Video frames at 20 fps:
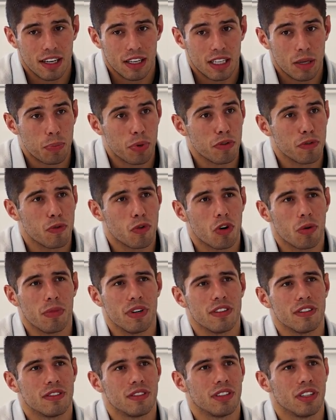the
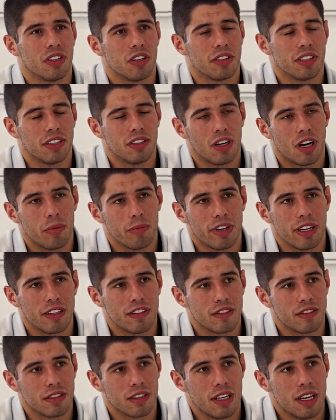performance, the
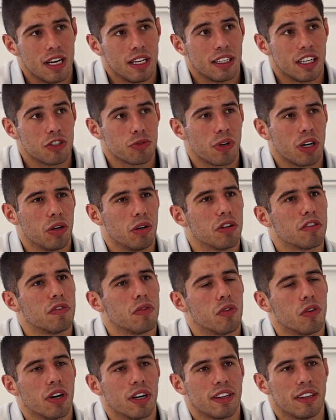dominance. That's what I look
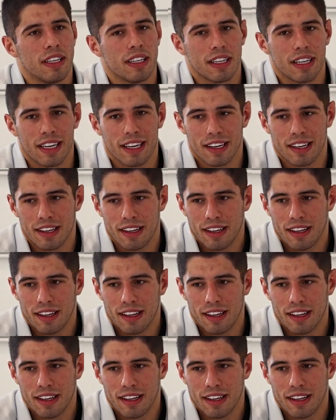for. I think like